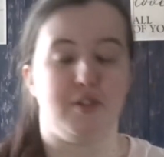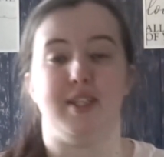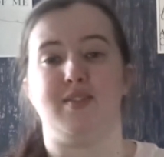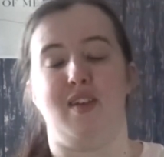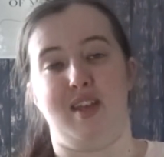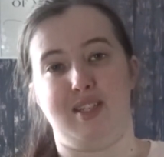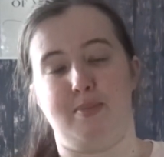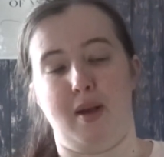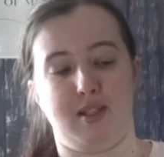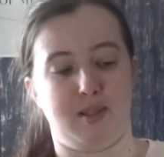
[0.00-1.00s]
do this for this
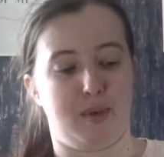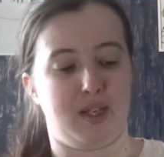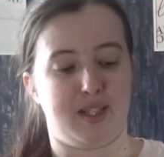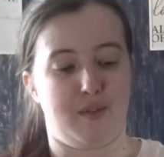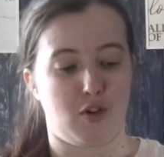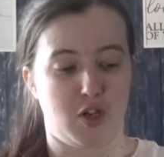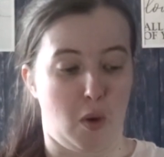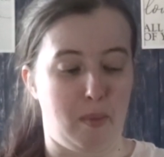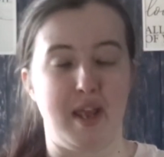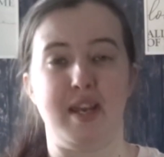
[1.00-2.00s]
person because they've already
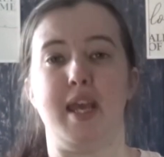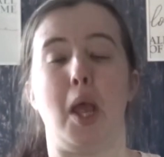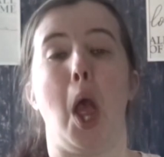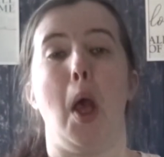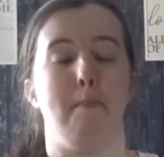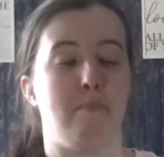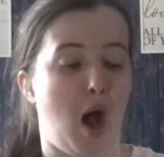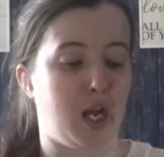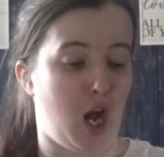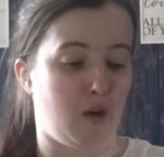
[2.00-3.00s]
got plenty, but
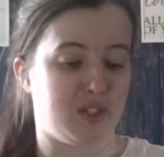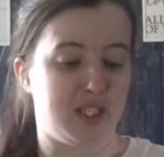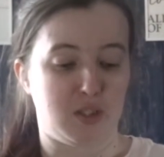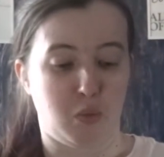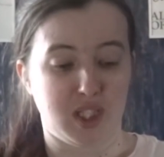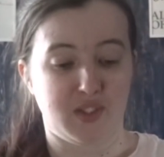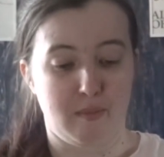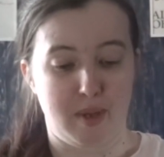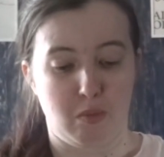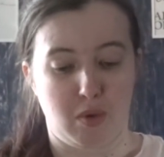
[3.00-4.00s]
I can't resist. One's for
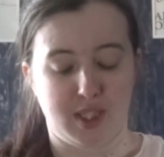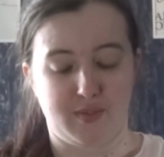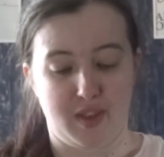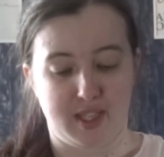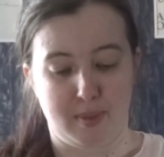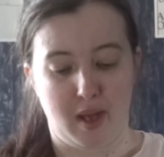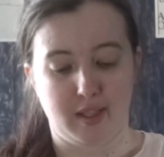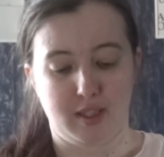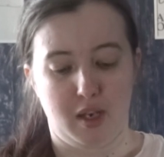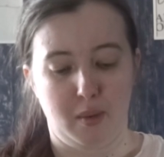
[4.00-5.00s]
me and one's for this
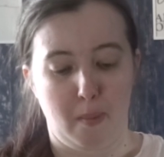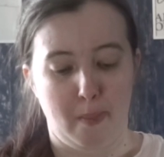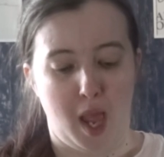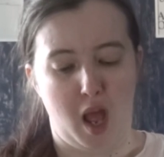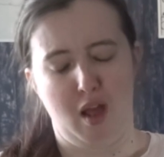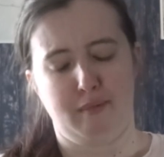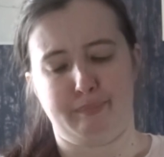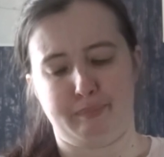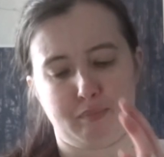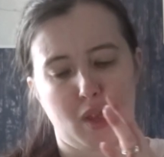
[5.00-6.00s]
person, her.
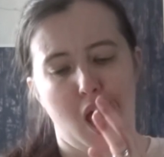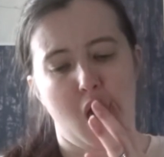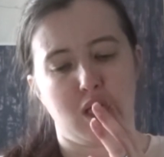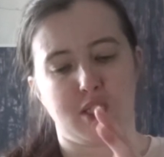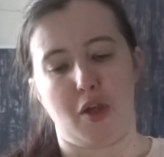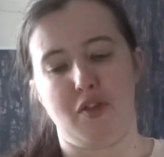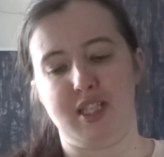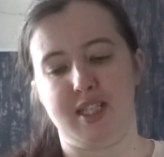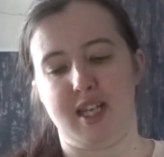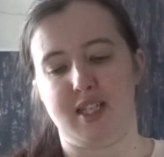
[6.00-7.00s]
So
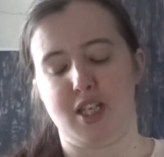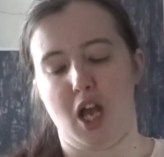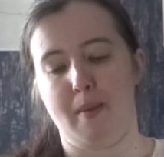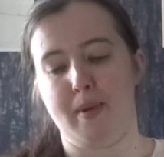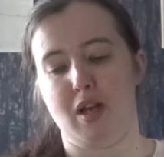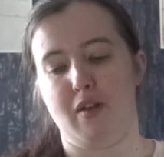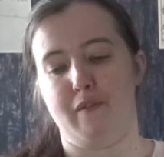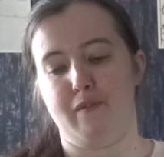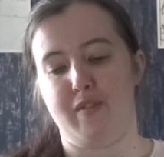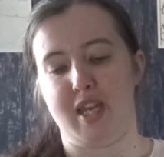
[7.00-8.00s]
this is a Derma
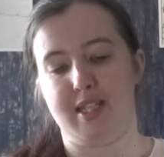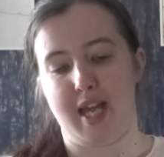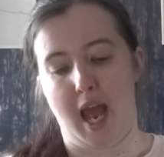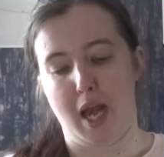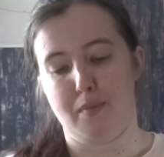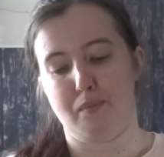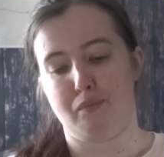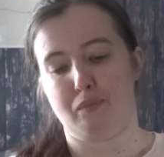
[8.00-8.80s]
V10